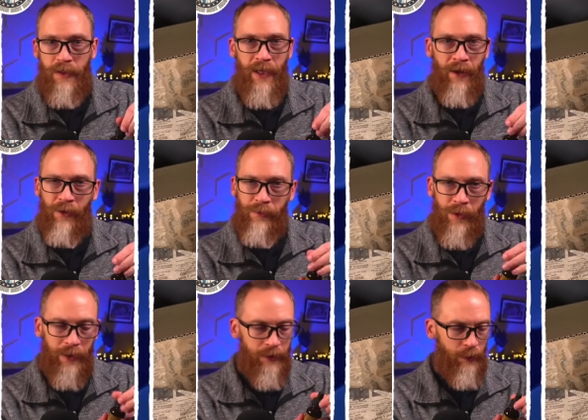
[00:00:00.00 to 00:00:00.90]
It's not
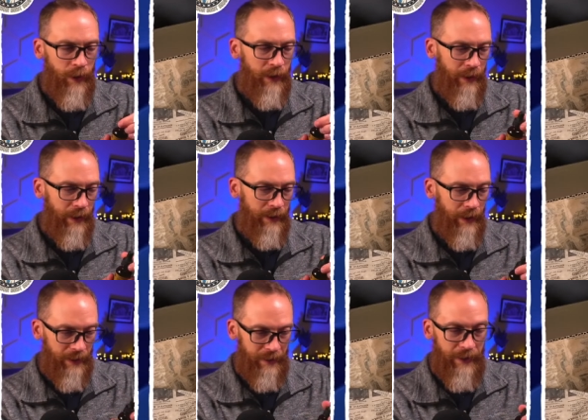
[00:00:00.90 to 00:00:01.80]
overly sweet, and it
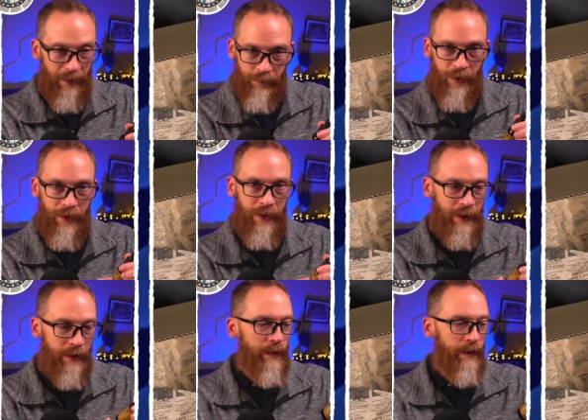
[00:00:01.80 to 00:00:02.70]
is
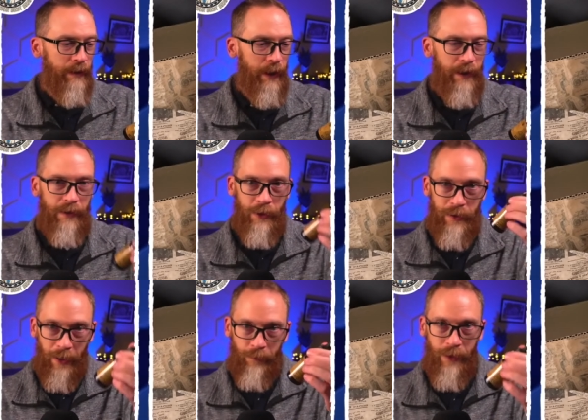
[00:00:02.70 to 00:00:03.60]
definitely, you
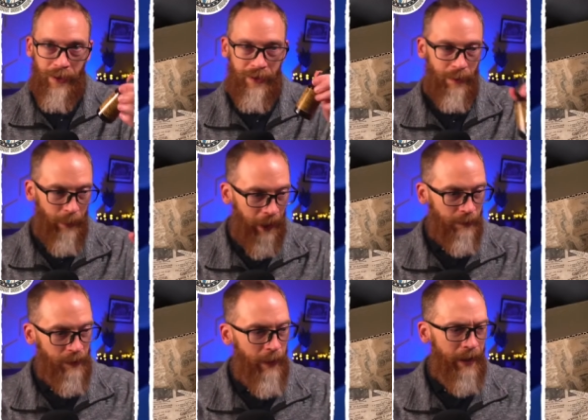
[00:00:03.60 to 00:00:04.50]
definitely get the
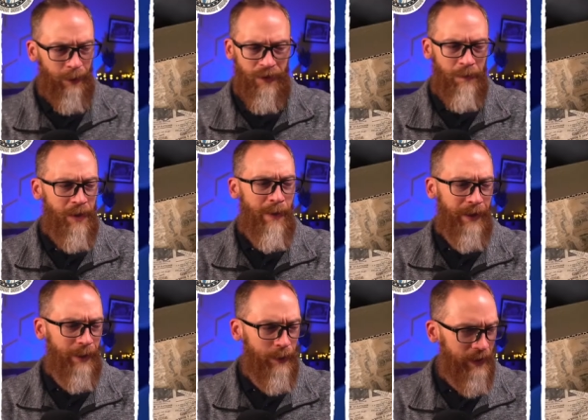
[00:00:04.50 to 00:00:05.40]
pipe tobacco. Some
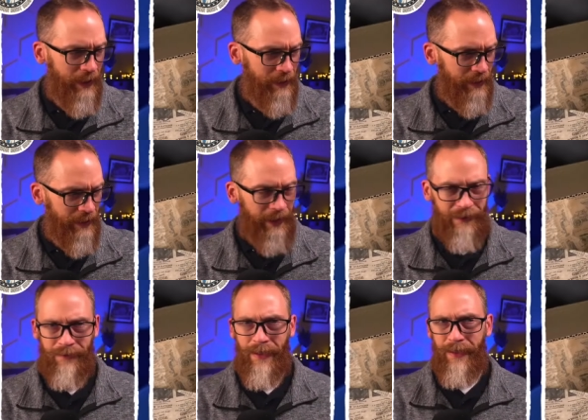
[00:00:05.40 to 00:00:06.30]
tobacco scents, it's like,
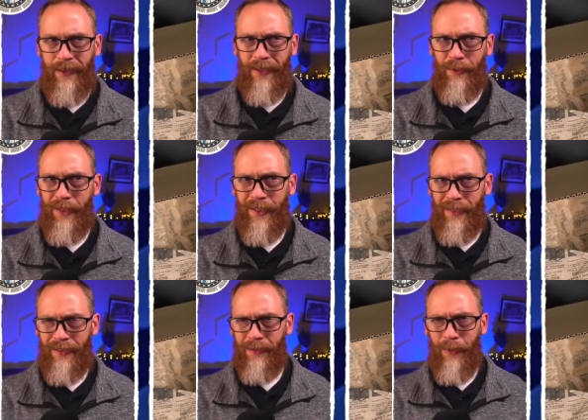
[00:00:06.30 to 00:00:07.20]
I don't really get
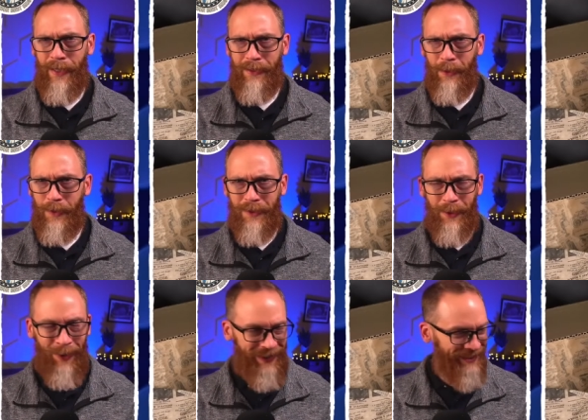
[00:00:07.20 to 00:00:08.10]
any tobacco. What's
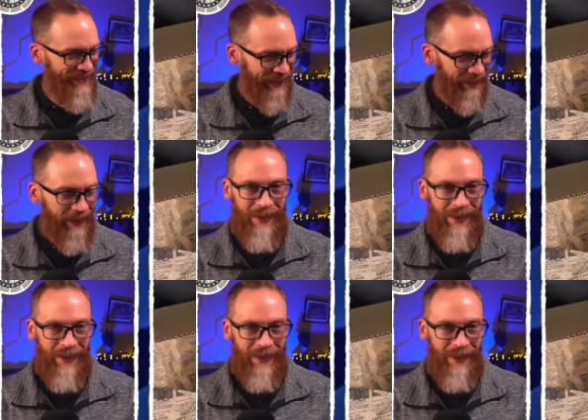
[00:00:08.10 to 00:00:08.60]
going on here?